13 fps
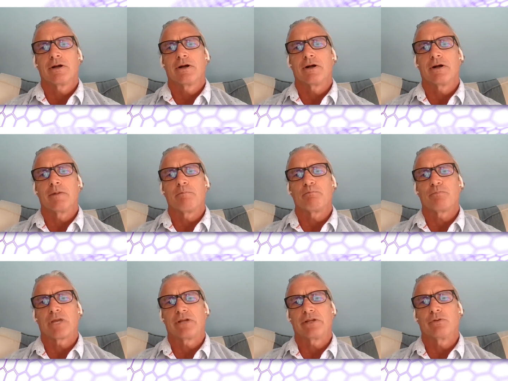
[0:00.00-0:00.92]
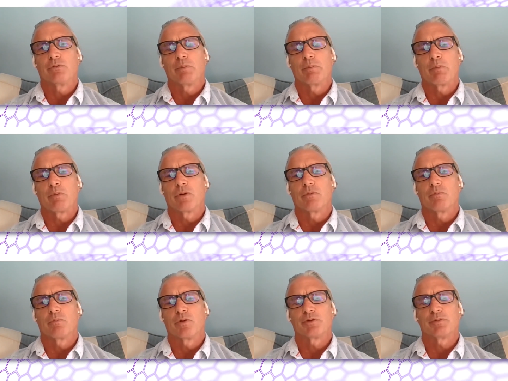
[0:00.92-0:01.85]
I do
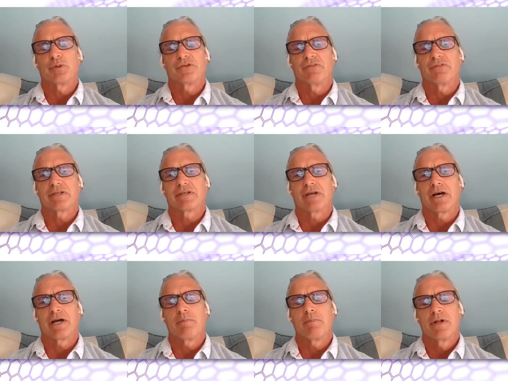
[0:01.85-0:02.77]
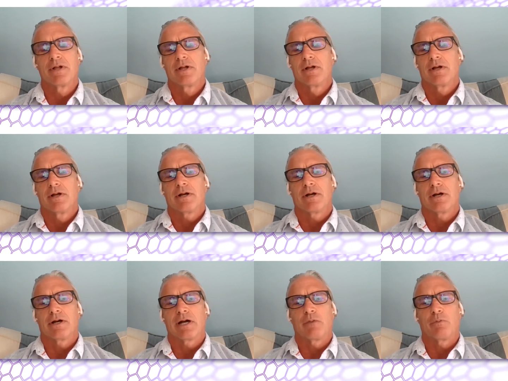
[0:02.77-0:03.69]
remember one specific time
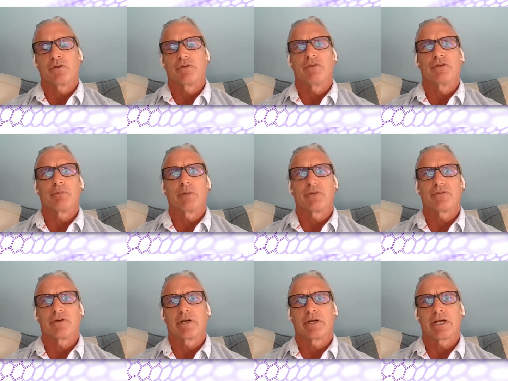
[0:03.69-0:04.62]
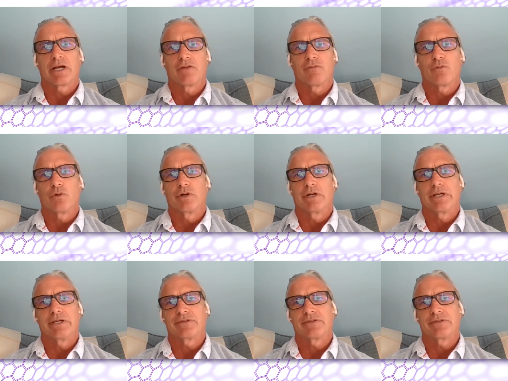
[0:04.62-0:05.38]
I went to visit my son in California.